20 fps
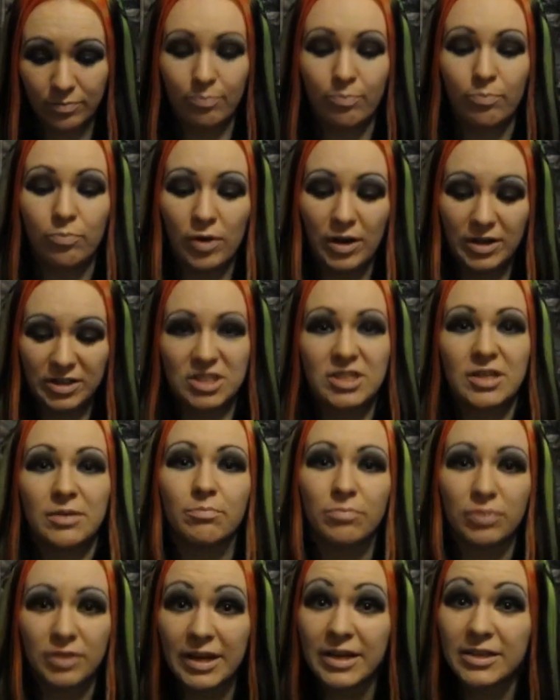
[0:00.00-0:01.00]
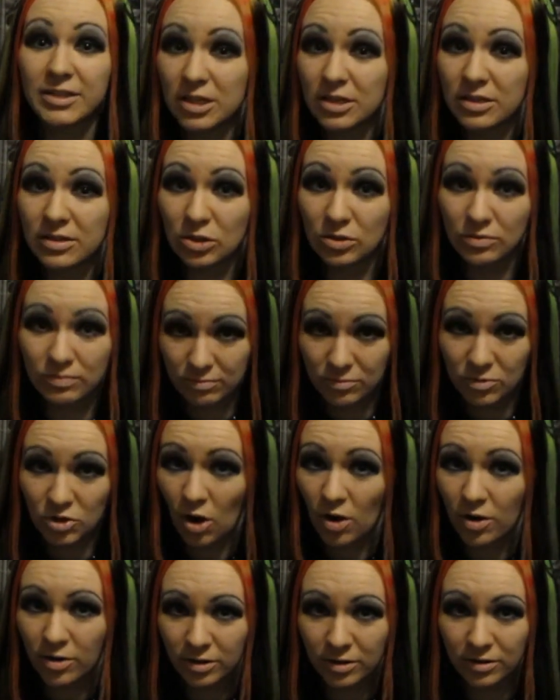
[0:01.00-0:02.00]
breast-implanted
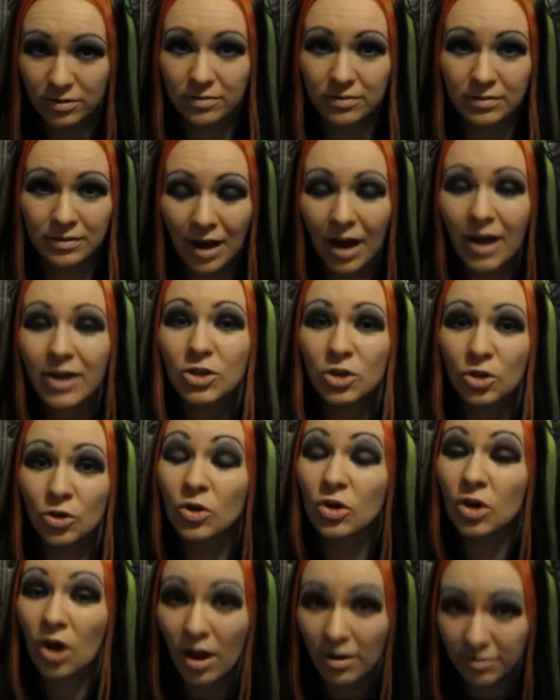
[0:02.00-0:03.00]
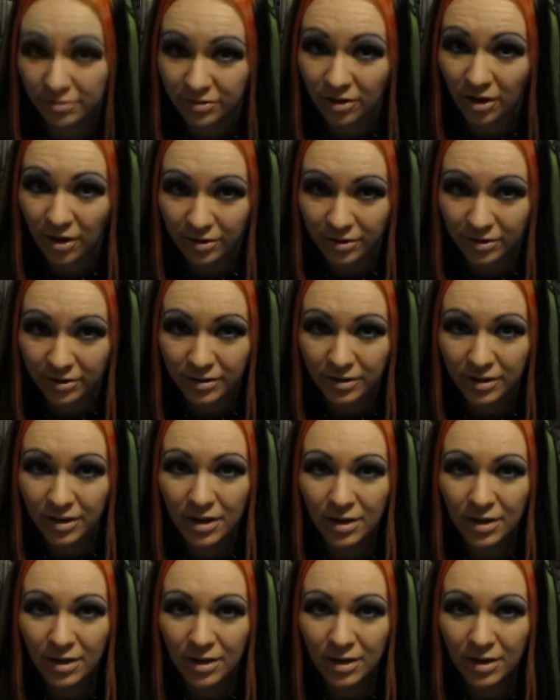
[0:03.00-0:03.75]
daughter, not your goth daughter.